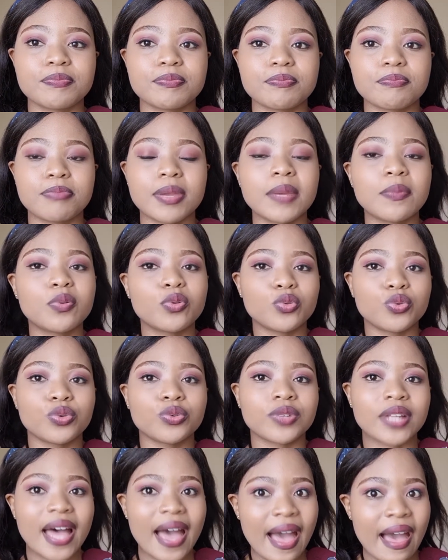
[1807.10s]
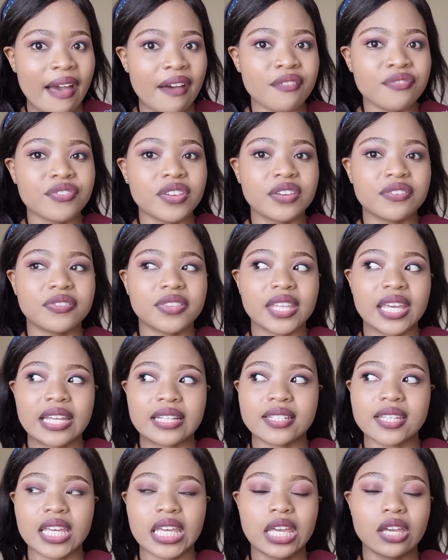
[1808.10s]
people will have if they're
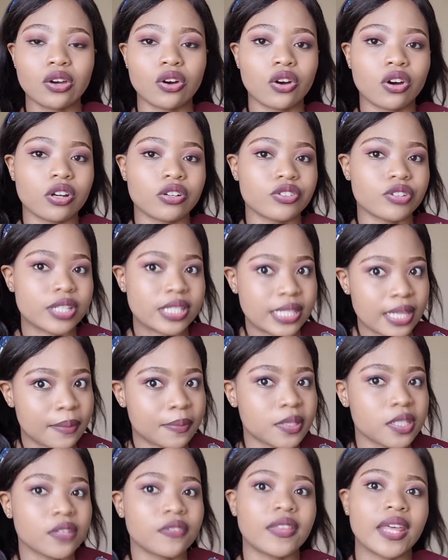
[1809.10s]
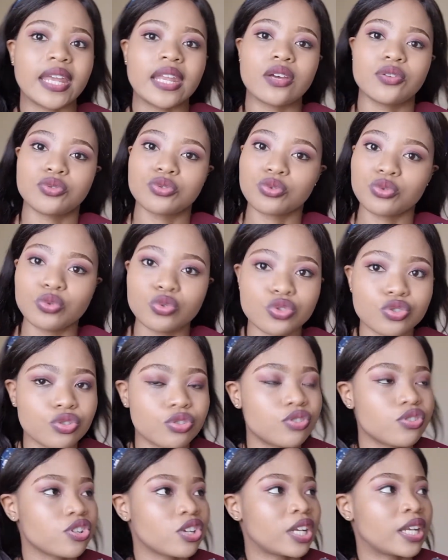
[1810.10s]
taking a contraceptive that has
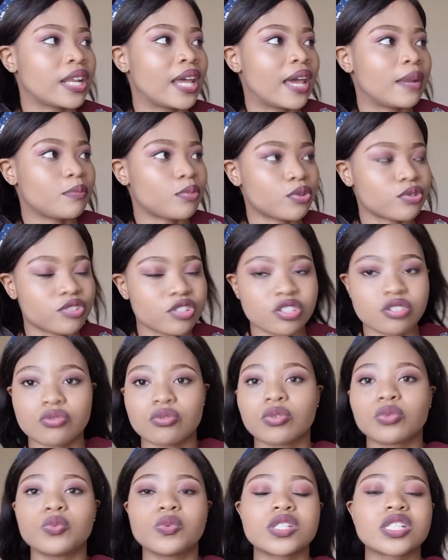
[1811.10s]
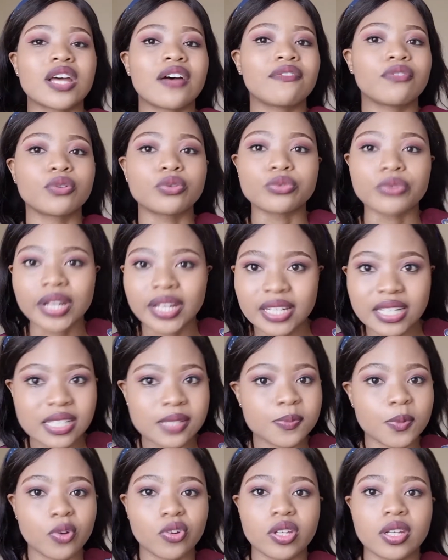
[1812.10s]
estrogen and progesterone, which I've already
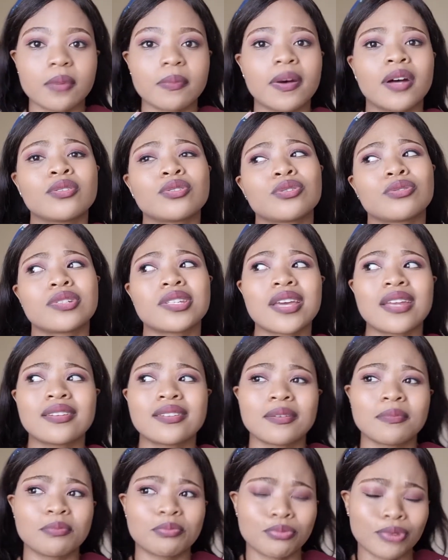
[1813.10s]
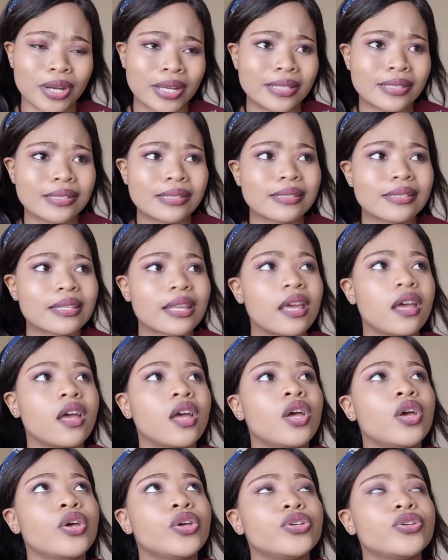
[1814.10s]
spoken about: your tender breasts,
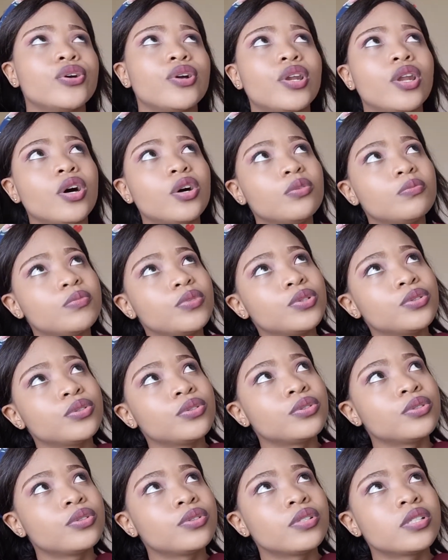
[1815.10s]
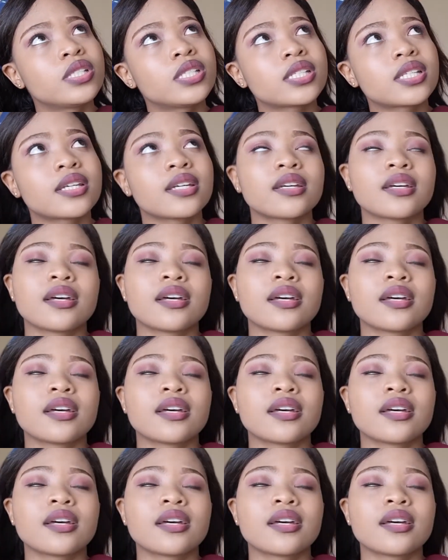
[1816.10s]
your low mood,